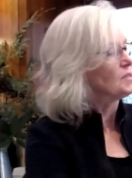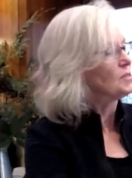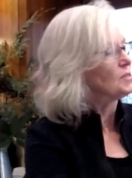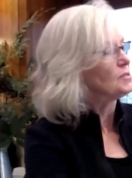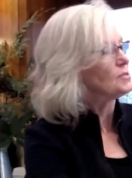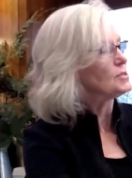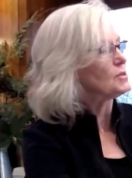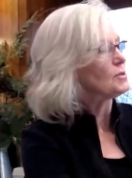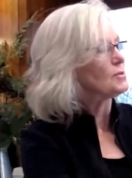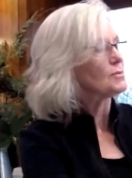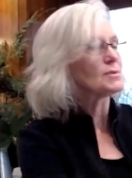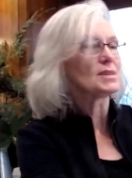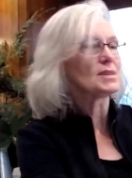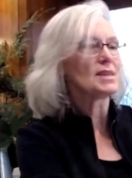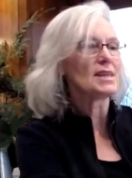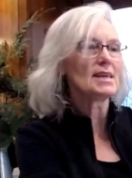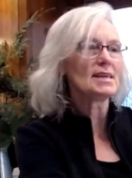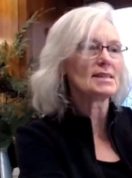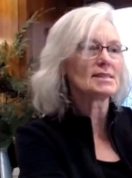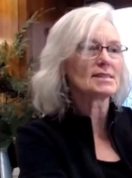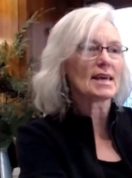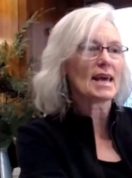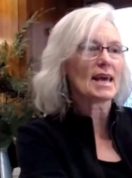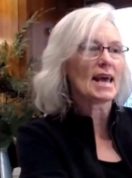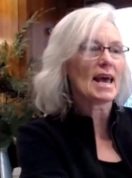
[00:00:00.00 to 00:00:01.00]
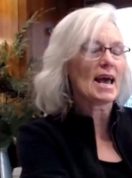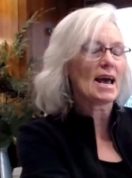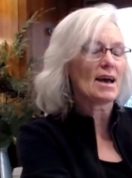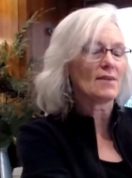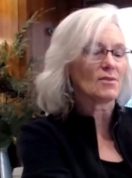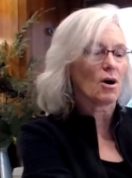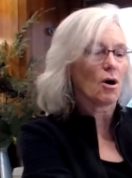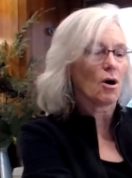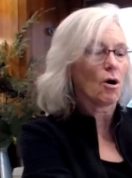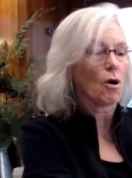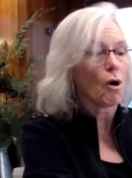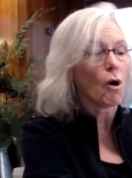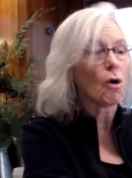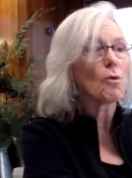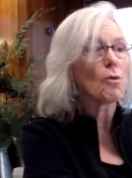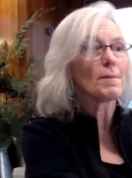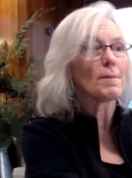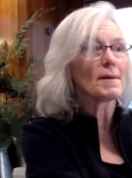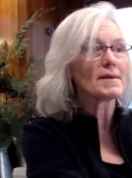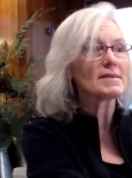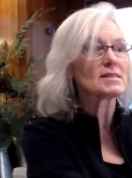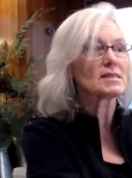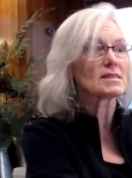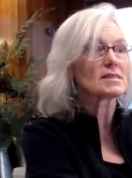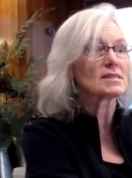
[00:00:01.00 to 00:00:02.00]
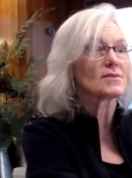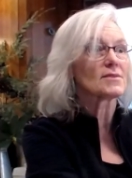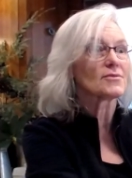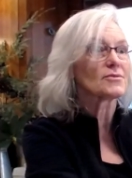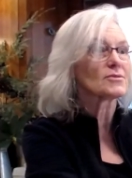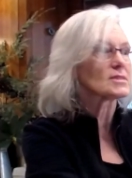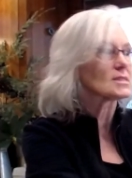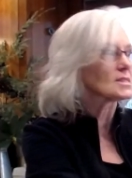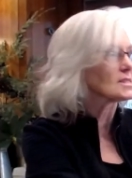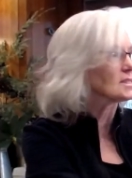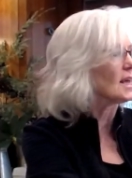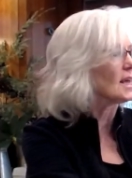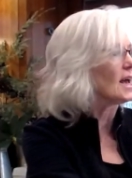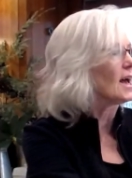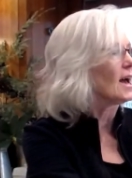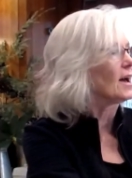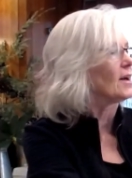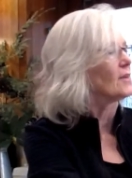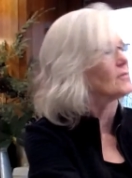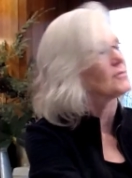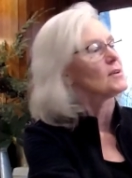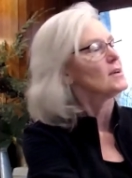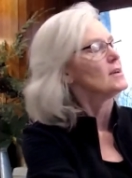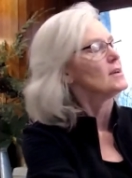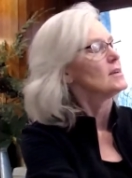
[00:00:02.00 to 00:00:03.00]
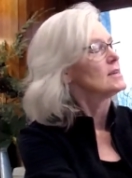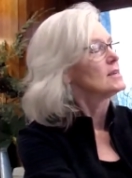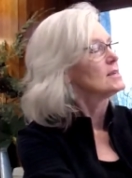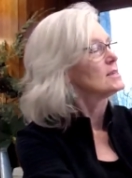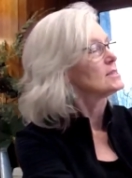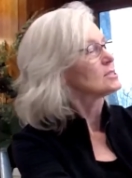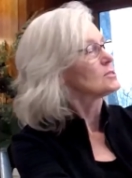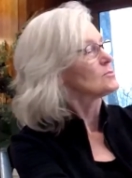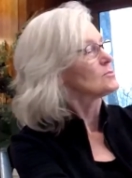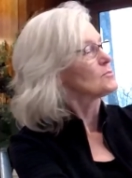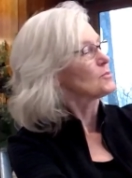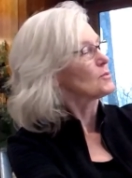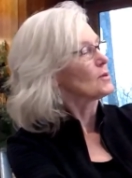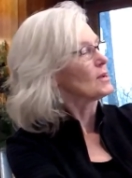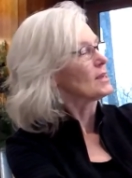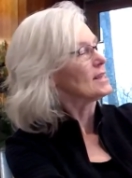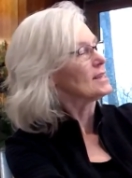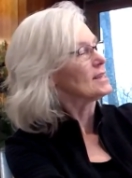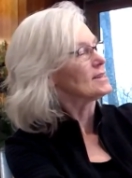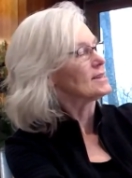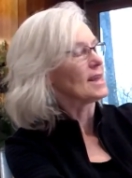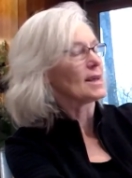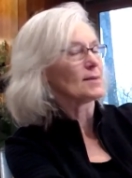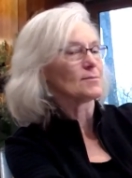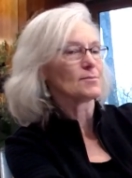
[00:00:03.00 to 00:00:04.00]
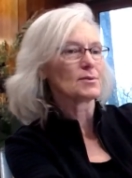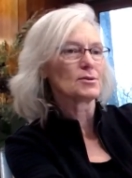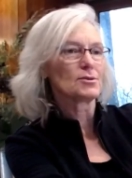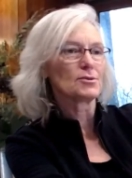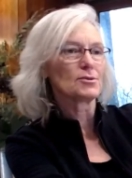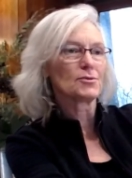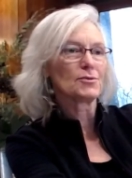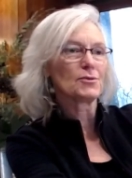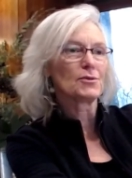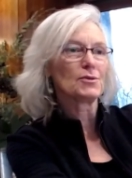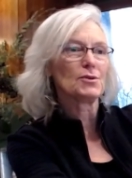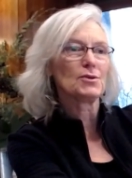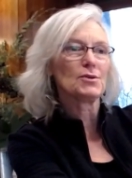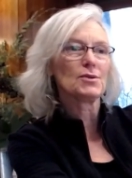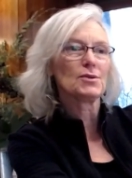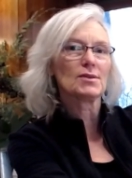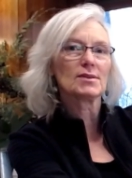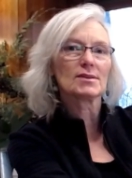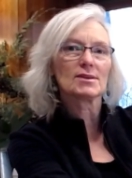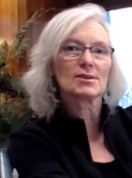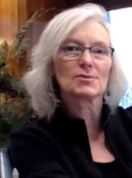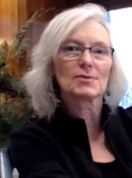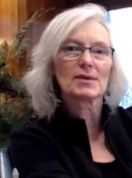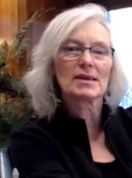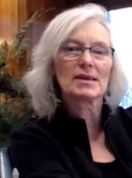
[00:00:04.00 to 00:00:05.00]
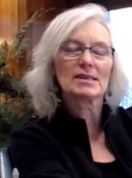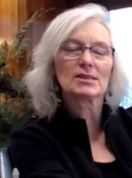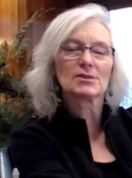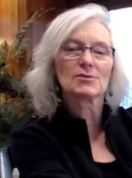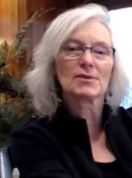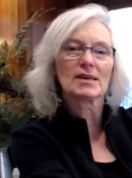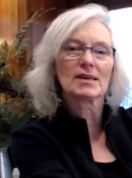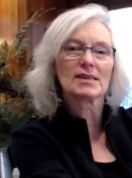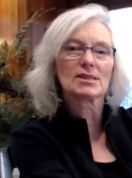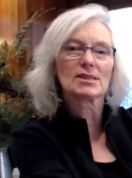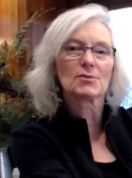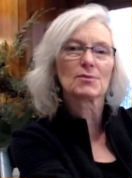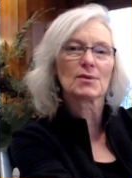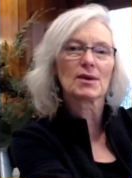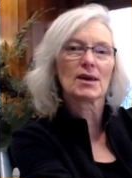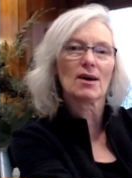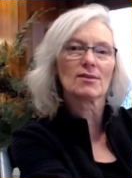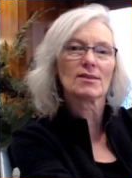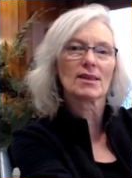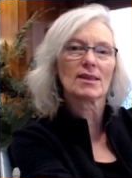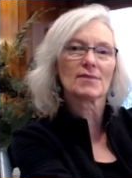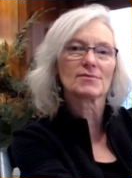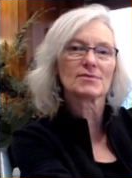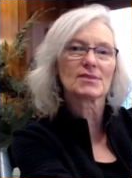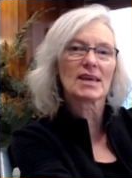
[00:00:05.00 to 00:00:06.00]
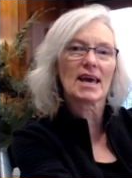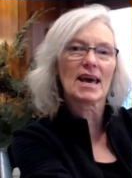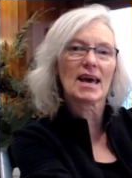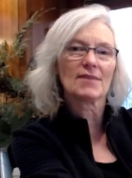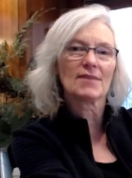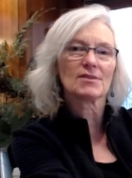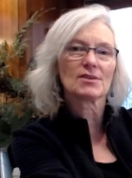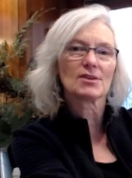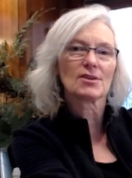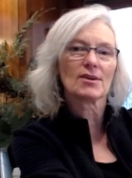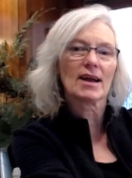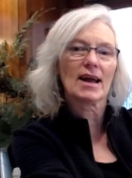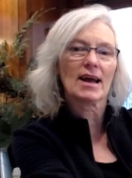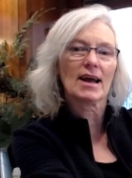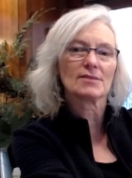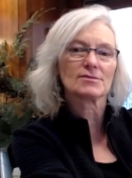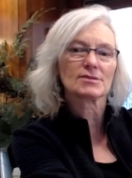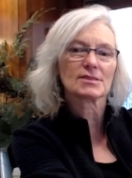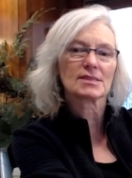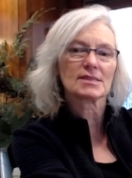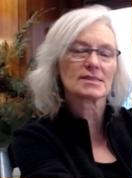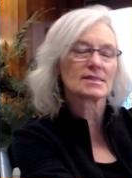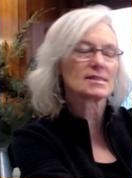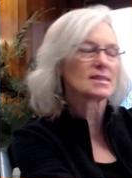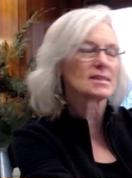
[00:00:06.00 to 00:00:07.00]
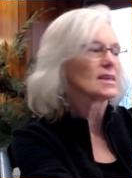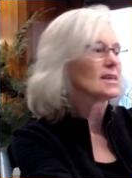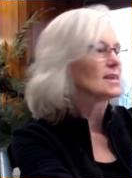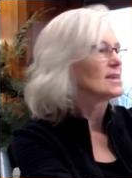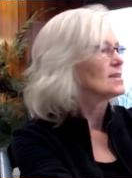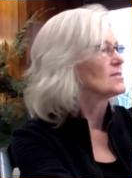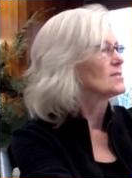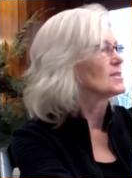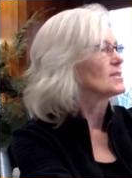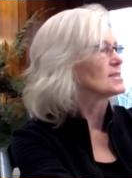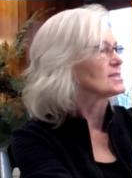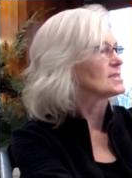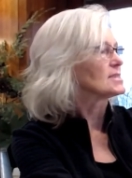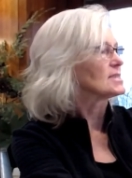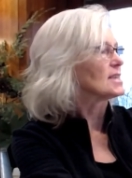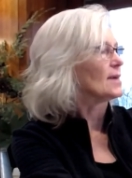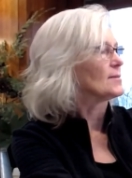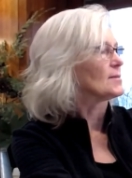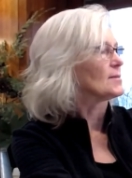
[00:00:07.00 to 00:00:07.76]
you don't need to have a whole bunch of different stuff to bring in that beautiful greenery that we all love to have in our houses this